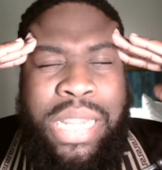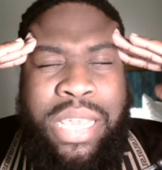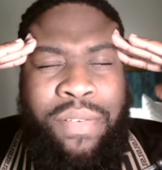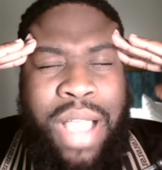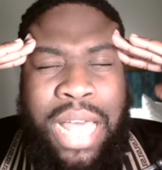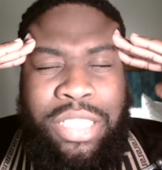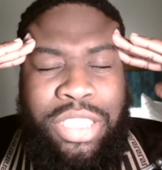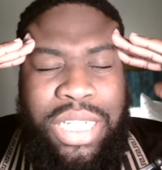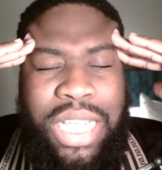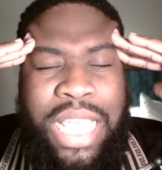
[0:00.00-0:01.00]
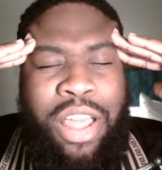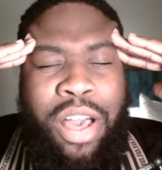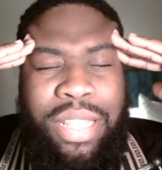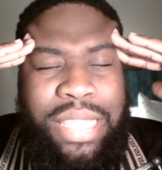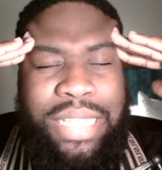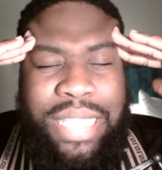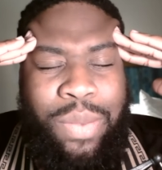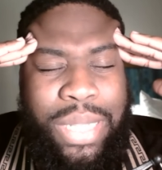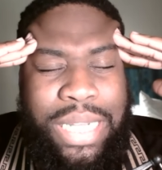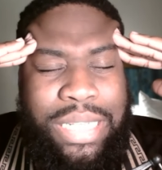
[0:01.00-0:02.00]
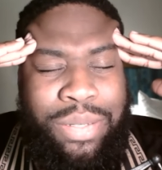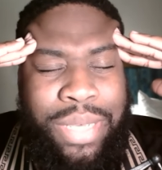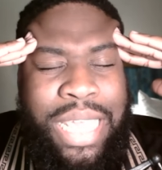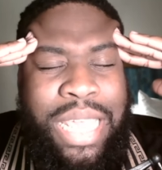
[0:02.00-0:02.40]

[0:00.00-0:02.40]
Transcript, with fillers: meteorology and all the things that went into it